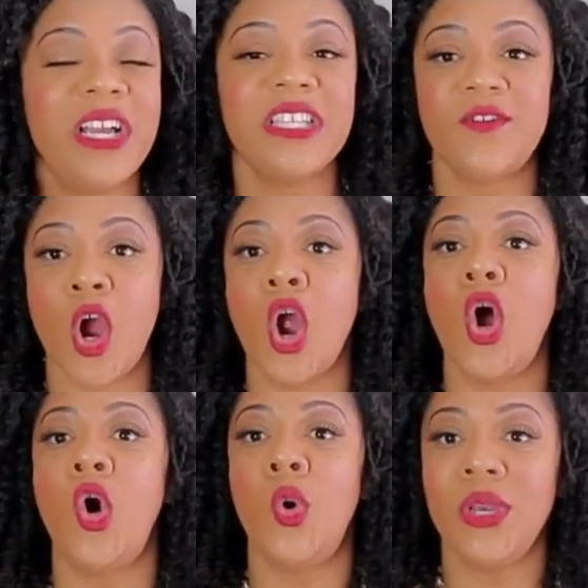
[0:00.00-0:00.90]
because of our
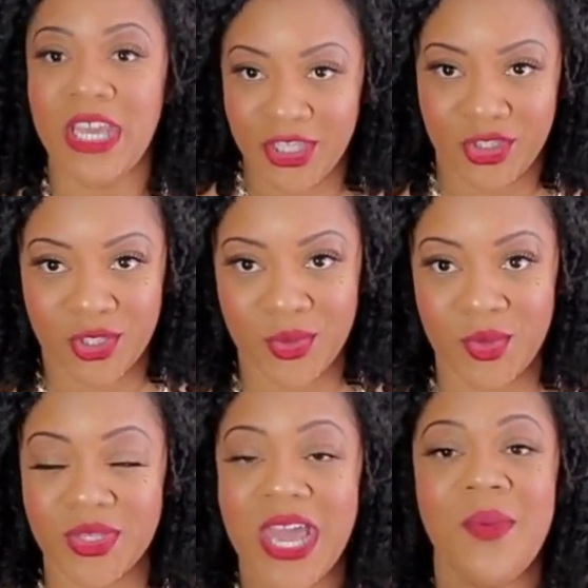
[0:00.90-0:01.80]
own
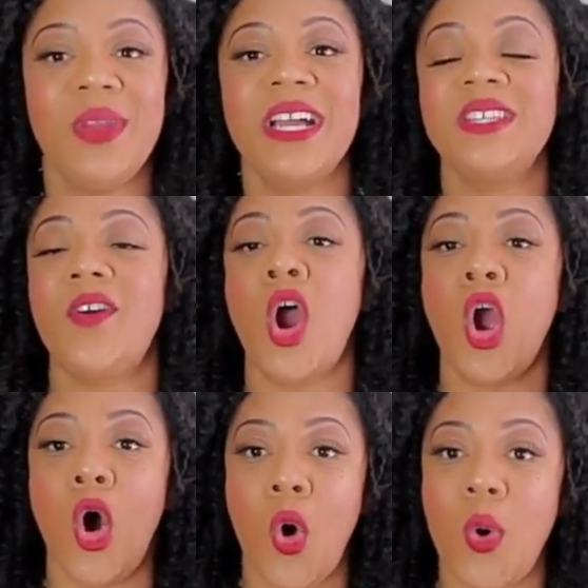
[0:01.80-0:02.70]
issues, because of
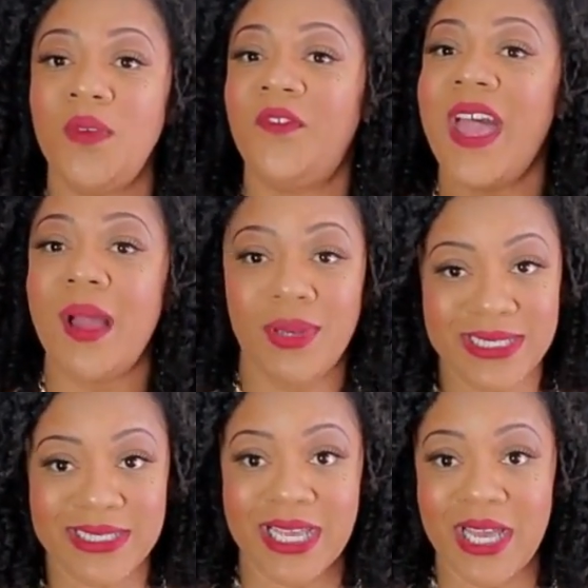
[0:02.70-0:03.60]
our own family
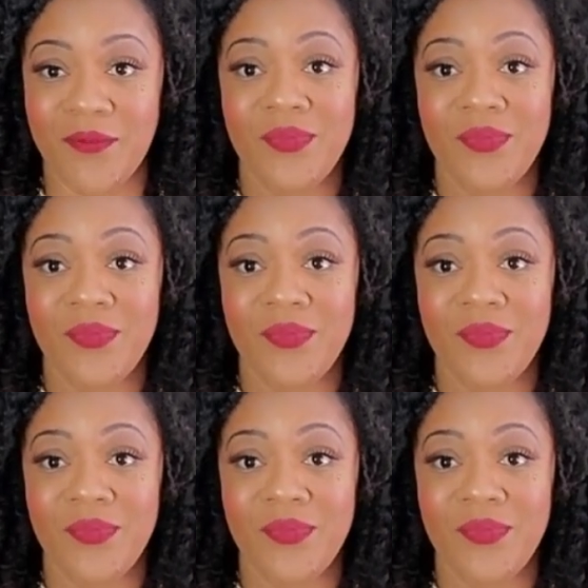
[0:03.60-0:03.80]
stuff.